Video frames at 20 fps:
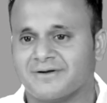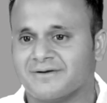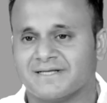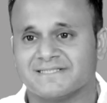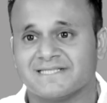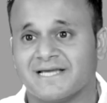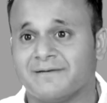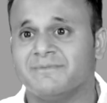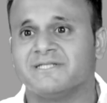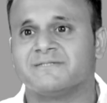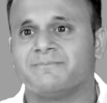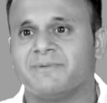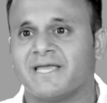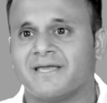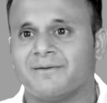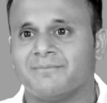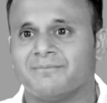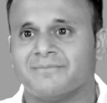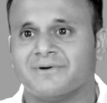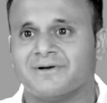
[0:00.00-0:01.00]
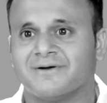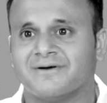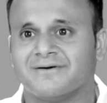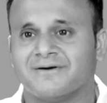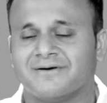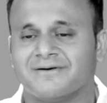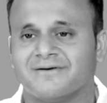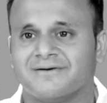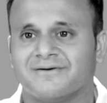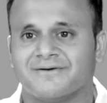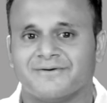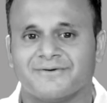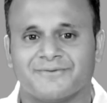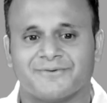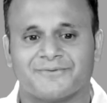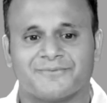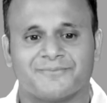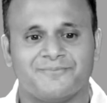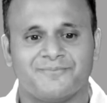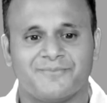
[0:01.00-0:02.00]
assignments became
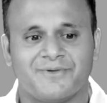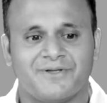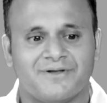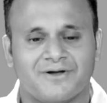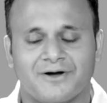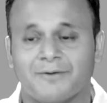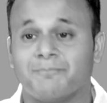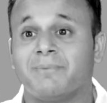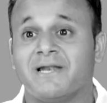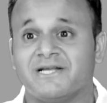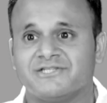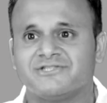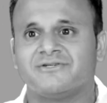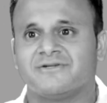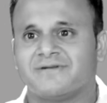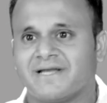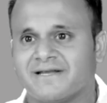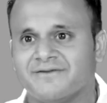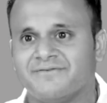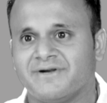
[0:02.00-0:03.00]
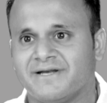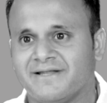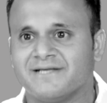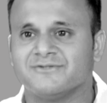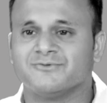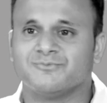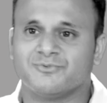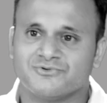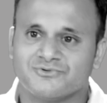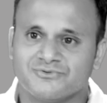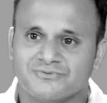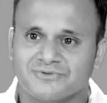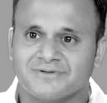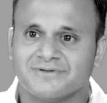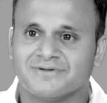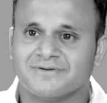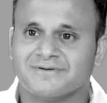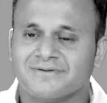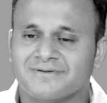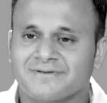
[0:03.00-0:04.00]
a pleasure activity as opposed to
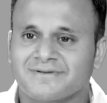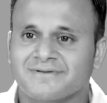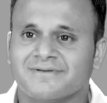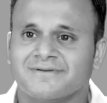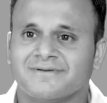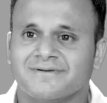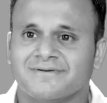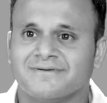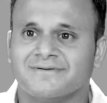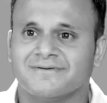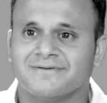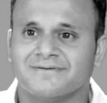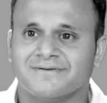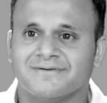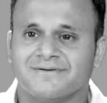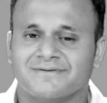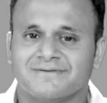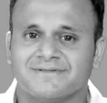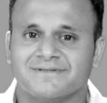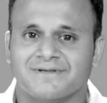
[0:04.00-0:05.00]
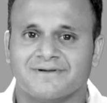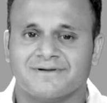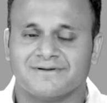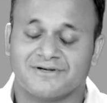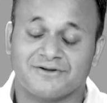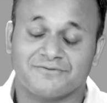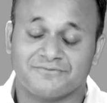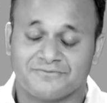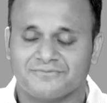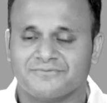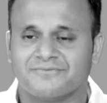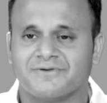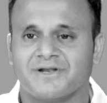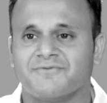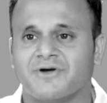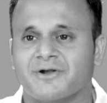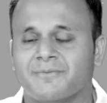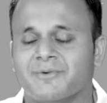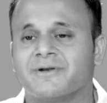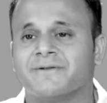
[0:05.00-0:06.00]
a tough
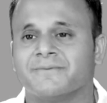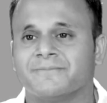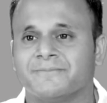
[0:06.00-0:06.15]
environment.